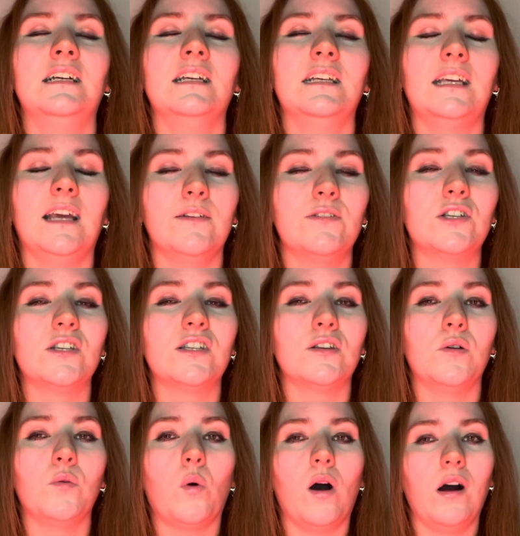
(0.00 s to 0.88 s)
gives us
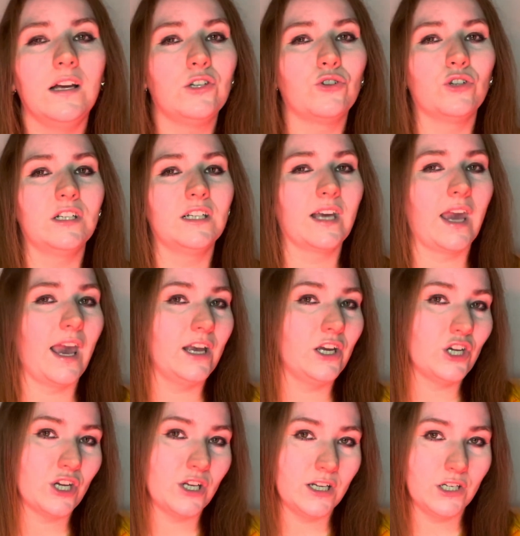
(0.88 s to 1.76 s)
a wider
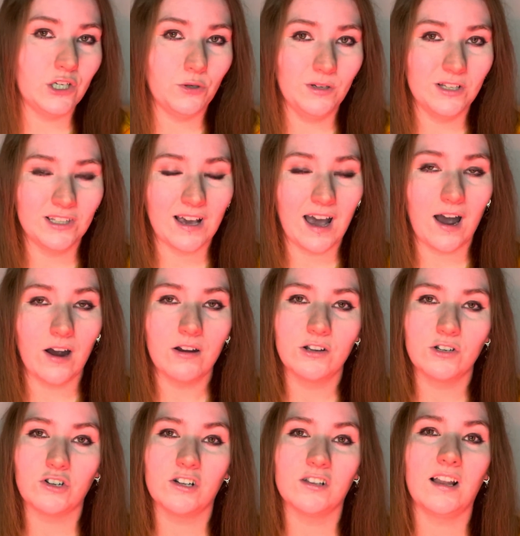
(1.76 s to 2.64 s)
indication into his
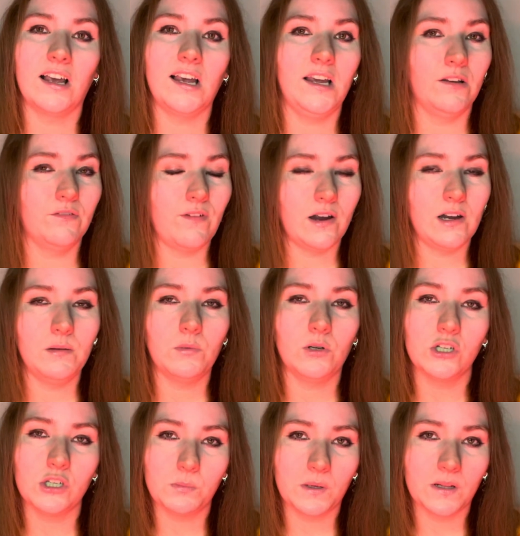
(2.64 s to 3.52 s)
character, and that he'd very
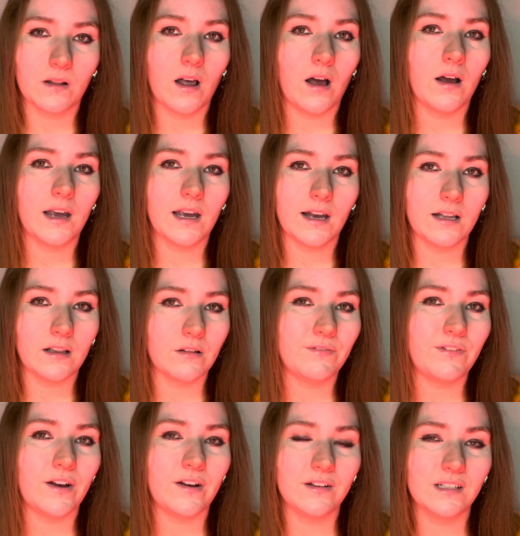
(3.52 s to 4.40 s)
much been lying in the
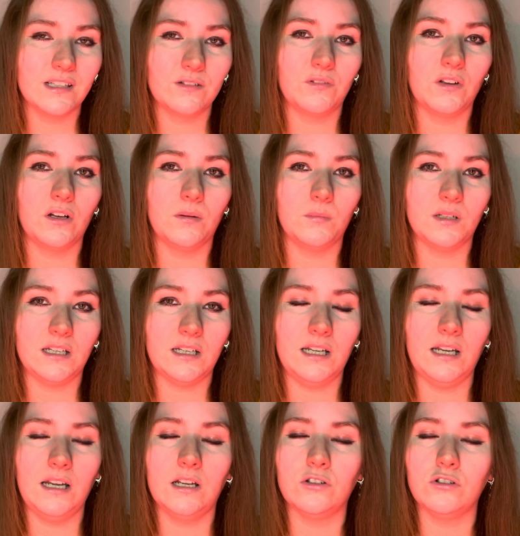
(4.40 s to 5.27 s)
first film, and
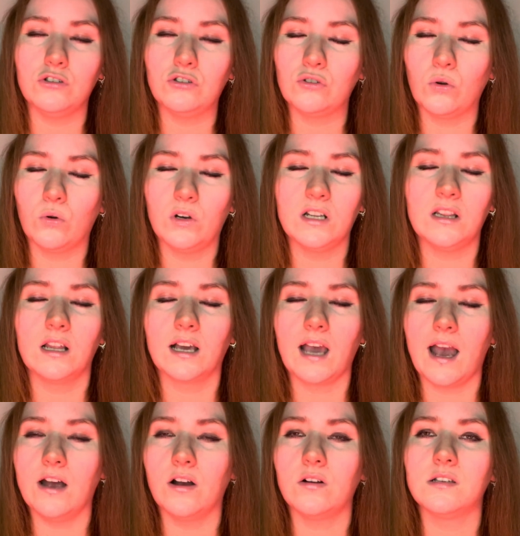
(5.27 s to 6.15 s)
he enjoyed the
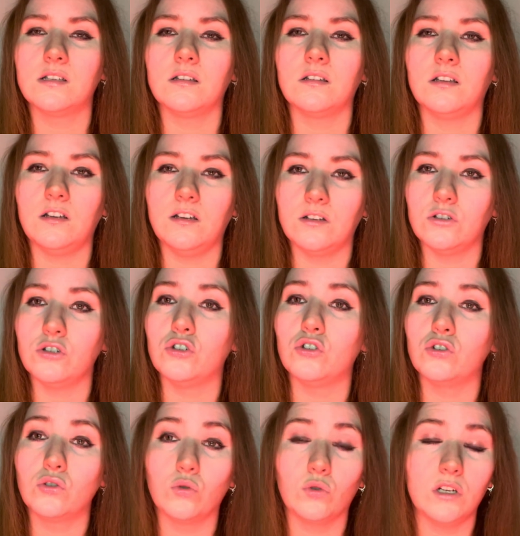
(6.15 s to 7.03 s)
chaos and he
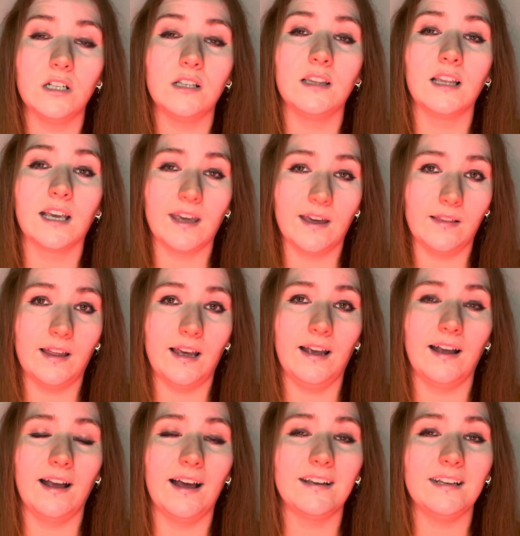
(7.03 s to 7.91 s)
enjoyed the
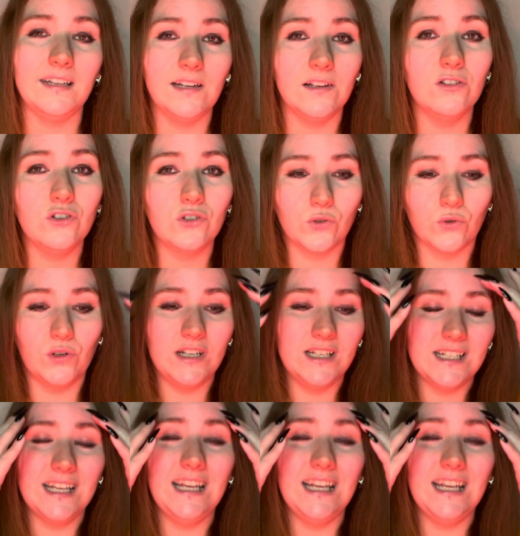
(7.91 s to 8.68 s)
killing and he enjoyed